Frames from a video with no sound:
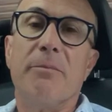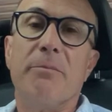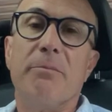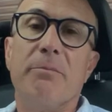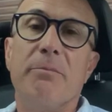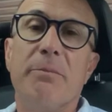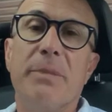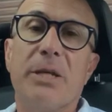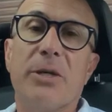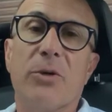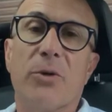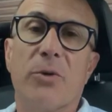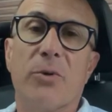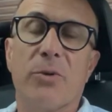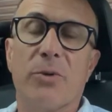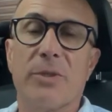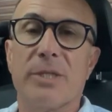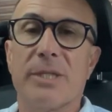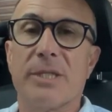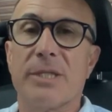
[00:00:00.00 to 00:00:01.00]

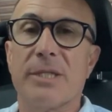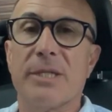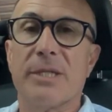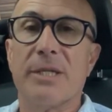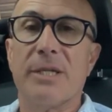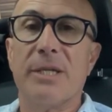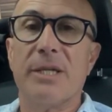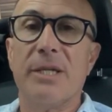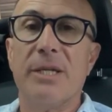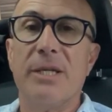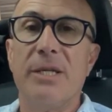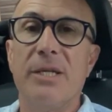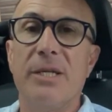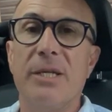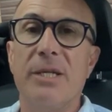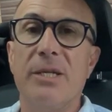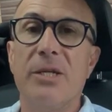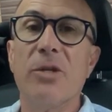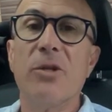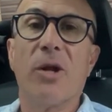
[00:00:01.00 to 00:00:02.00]
because
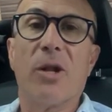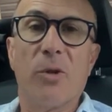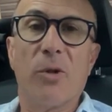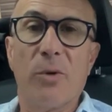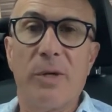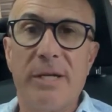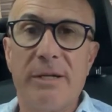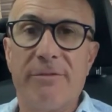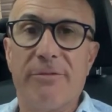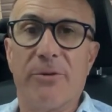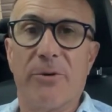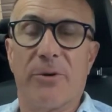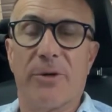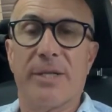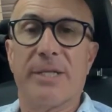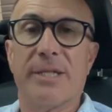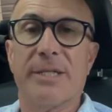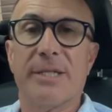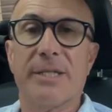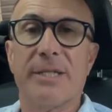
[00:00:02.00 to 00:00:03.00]
you're not looking for it,
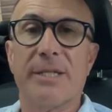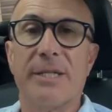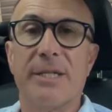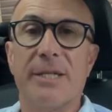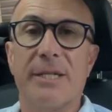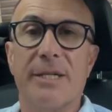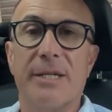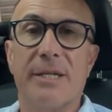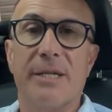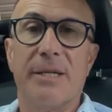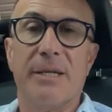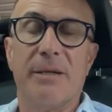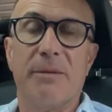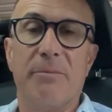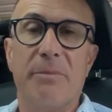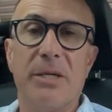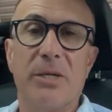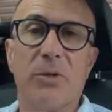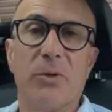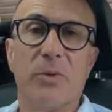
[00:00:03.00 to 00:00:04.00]

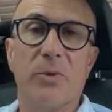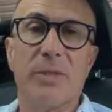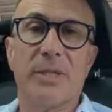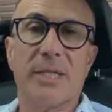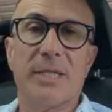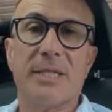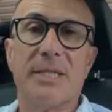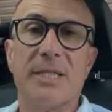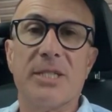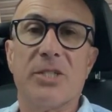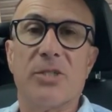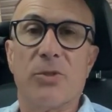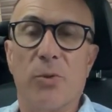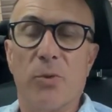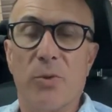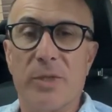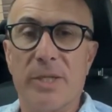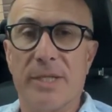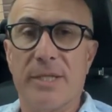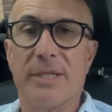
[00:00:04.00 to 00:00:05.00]
because it's
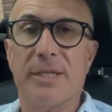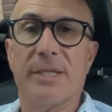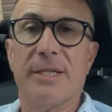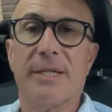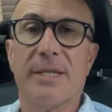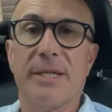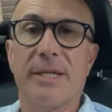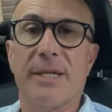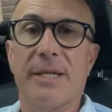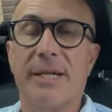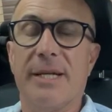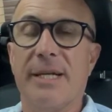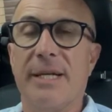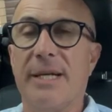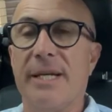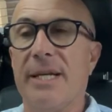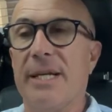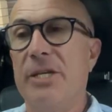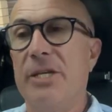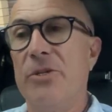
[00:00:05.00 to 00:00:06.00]
distorted.
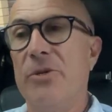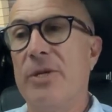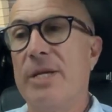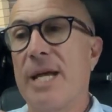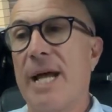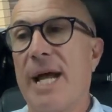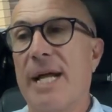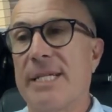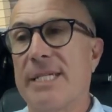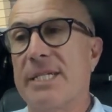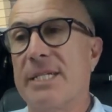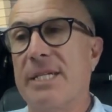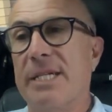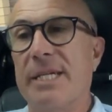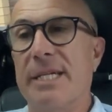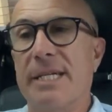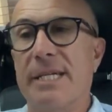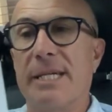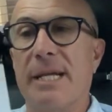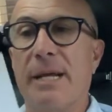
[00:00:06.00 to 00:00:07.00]
You can't see
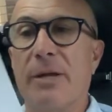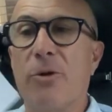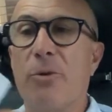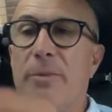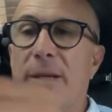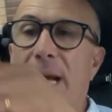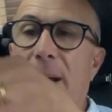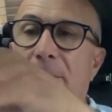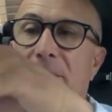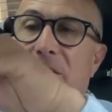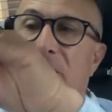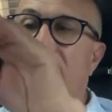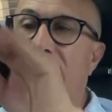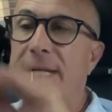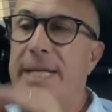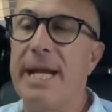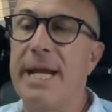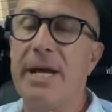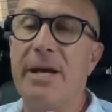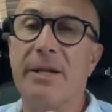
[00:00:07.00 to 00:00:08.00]
it. It could be upside
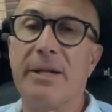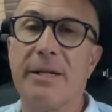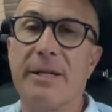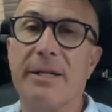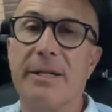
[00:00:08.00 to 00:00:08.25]
down,